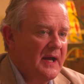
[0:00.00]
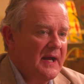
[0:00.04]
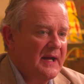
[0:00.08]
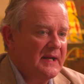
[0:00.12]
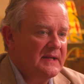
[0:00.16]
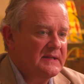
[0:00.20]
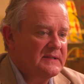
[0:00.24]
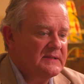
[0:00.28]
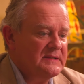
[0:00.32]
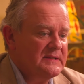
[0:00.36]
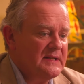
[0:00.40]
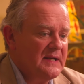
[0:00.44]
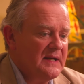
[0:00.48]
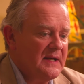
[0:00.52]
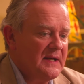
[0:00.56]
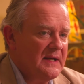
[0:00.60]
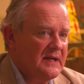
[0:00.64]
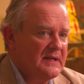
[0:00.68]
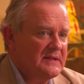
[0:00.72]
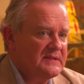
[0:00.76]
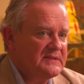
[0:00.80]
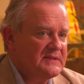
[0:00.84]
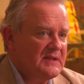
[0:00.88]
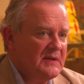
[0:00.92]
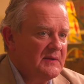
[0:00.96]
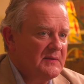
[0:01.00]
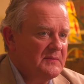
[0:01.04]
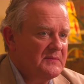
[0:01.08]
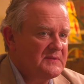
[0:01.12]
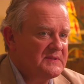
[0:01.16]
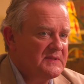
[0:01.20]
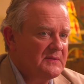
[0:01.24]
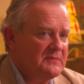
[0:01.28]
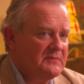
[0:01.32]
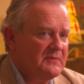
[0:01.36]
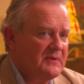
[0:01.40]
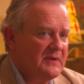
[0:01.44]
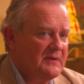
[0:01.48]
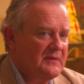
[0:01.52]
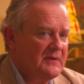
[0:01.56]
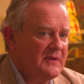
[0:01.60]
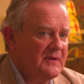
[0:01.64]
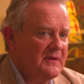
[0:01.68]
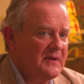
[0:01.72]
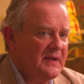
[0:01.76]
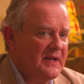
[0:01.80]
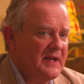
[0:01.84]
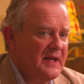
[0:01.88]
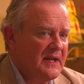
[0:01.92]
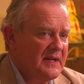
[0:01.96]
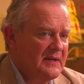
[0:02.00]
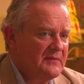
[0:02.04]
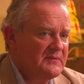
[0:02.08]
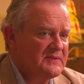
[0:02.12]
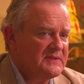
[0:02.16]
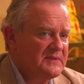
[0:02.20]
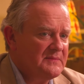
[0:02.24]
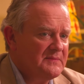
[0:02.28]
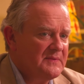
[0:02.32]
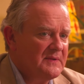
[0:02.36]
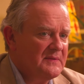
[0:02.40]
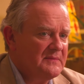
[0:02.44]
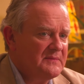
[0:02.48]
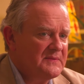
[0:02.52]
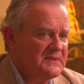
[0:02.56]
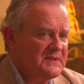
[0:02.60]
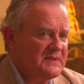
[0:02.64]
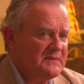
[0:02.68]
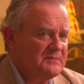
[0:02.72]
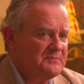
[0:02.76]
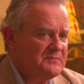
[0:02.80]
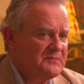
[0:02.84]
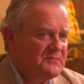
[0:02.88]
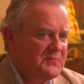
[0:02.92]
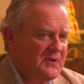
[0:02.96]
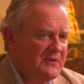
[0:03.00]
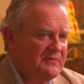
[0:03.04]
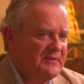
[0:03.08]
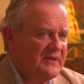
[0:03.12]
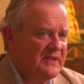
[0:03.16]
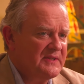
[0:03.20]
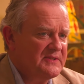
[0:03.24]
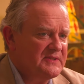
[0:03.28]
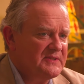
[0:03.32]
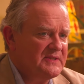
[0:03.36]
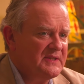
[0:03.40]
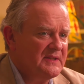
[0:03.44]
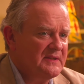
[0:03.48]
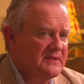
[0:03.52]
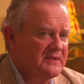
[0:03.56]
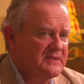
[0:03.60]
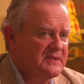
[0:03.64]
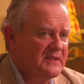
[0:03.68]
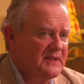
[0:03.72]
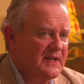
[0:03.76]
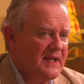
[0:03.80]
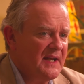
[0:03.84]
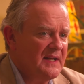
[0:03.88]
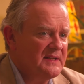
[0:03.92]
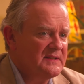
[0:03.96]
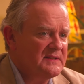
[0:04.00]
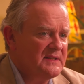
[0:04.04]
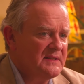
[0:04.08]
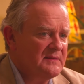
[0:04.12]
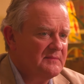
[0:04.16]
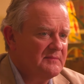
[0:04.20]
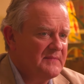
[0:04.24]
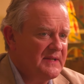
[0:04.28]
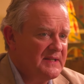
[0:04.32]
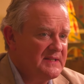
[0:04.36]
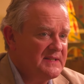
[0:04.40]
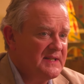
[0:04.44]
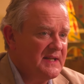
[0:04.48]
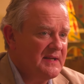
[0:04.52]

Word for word: and uh, so it was a, again it was a, it was a privilege to, to get to meet